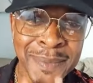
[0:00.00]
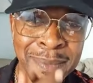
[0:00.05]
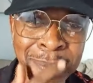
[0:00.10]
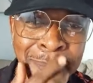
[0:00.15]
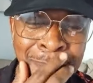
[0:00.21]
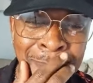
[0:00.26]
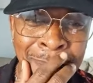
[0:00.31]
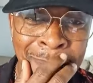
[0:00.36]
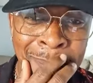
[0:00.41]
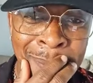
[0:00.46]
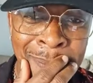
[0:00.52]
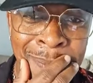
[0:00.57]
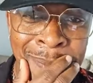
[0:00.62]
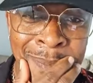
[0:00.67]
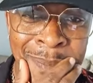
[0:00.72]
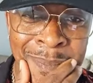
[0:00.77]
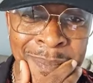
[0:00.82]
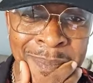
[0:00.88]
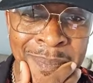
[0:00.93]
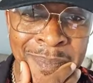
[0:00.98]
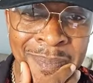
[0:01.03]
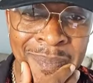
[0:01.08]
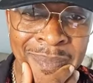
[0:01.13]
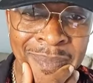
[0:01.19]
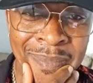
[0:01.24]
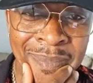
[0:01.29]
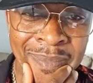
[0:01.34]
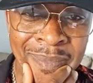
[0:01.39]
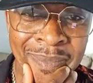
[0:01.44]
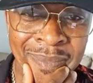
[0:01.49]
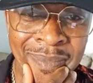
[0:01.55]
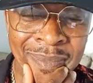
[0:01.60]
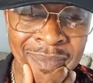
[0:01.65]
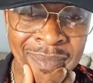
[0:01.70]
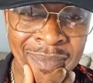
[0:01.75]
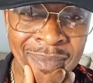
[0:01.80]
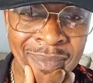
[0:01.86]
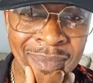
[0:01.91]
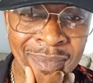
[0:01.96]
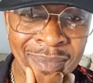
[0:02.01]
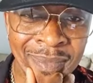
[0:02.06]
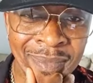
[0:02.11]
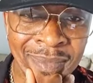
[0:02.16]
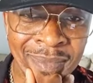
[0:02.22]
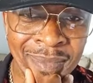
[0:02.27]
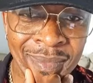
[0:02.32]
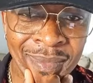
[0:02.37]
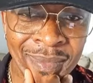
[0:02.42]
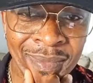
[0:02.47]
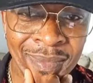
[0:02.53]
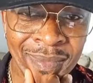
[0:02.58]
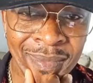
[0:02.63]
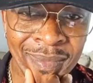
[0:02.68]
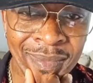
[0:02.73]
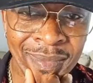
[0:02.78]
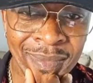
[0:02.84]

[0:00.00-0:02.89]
Nobody speaks.